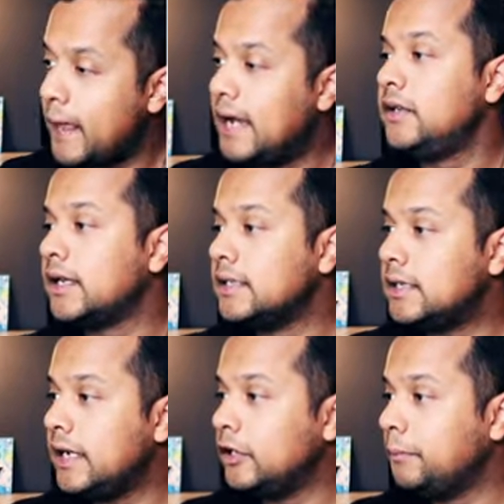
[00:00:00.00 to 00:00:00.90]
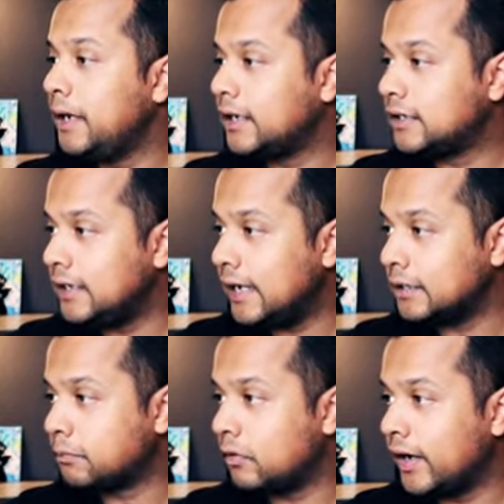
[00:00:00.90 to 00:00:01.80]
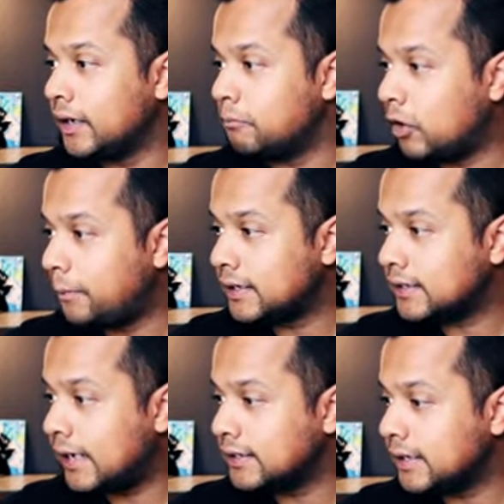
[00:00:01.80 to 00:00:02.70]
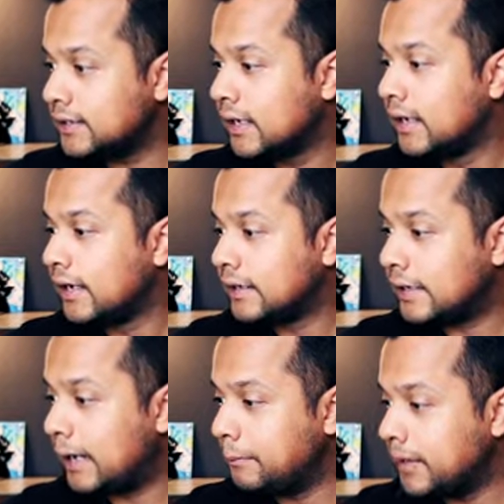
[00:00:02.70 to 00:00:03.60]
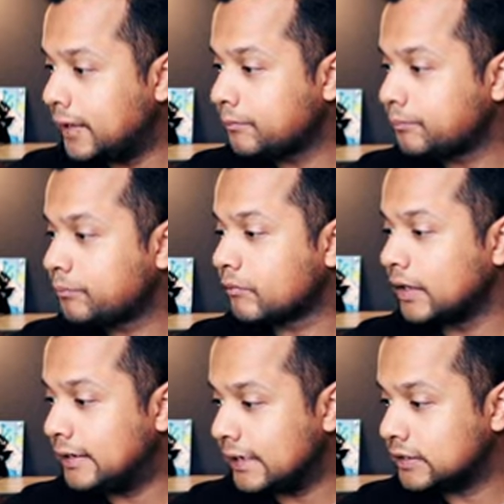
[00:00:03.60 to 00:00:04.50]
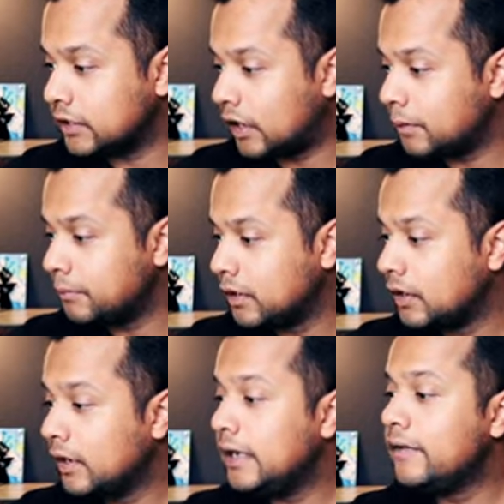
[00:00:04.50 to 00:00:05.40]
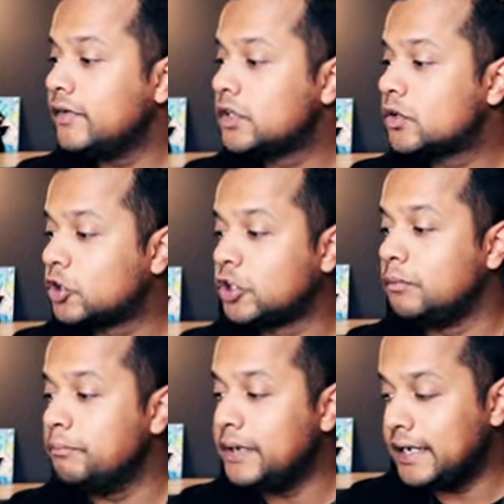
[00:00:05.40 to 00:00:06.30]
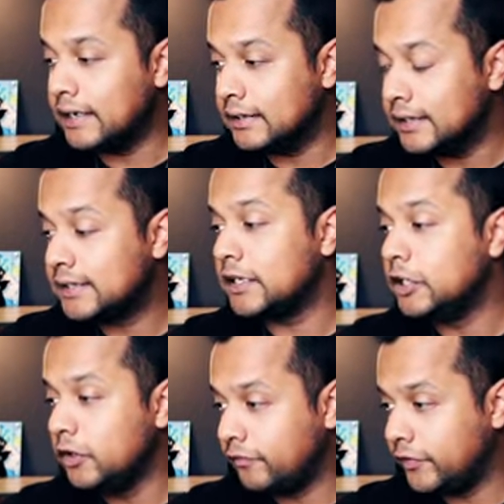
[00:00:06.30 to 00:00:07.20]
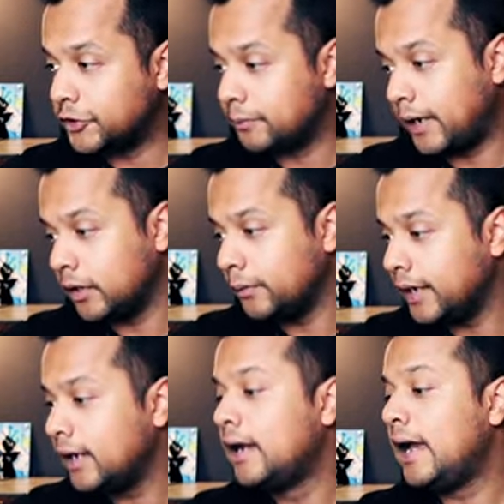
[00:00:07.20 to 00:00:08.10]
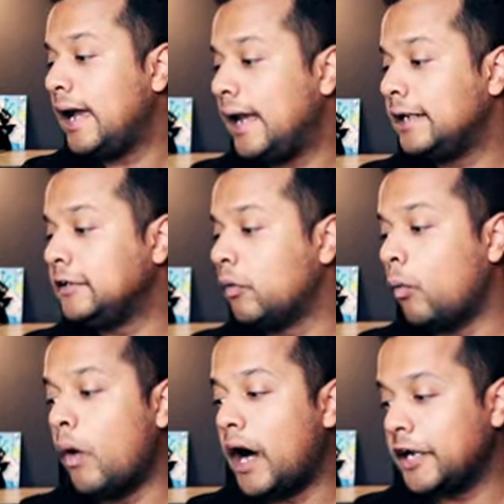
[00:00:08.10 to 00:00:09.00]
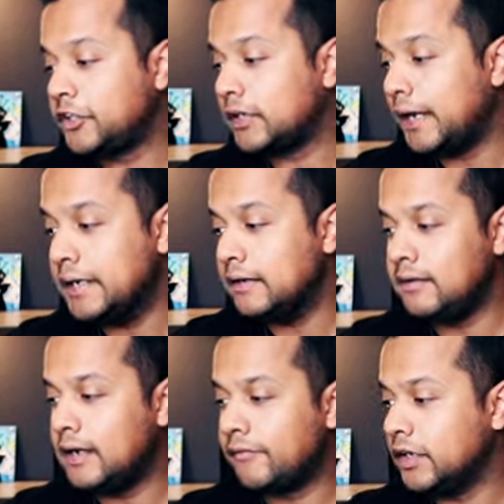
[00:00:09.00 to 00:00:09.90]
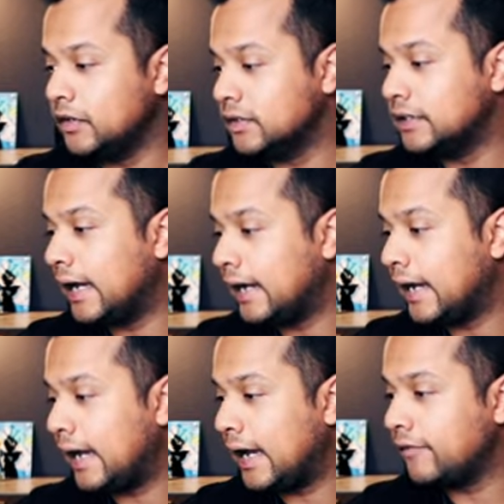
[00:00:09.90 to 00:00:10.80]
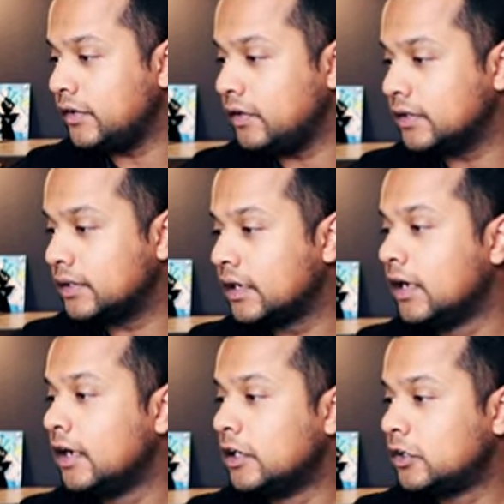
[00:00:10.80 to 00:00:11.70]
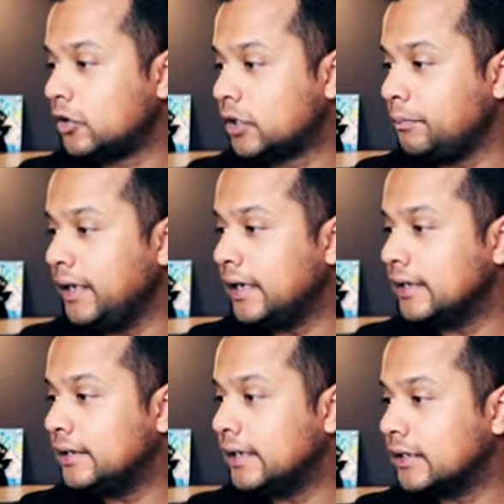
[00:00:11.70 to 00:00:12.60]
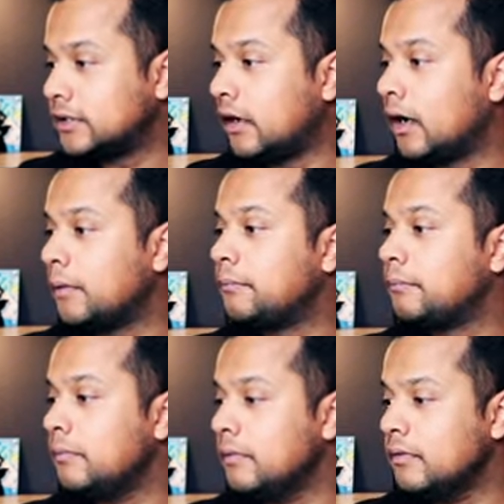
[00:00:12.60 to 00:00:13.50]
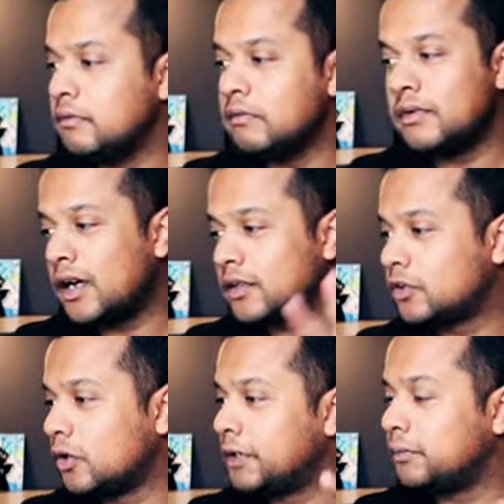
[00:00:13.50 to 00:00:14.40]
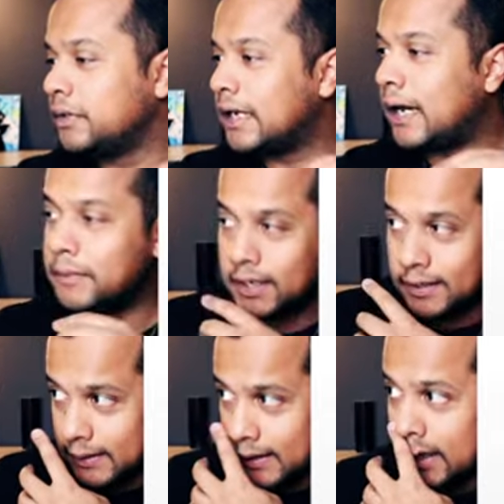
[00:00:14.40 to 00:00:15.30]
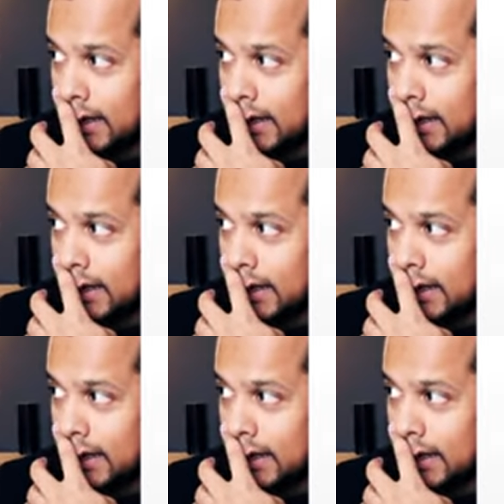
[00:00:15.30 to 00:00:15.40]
As you can see, Adobe X D has provided mobile sizes, tablet, desktop, even social media. This is a new feature, by the way, and watch. I never used that. I have used social media, desktop, not so much with tablet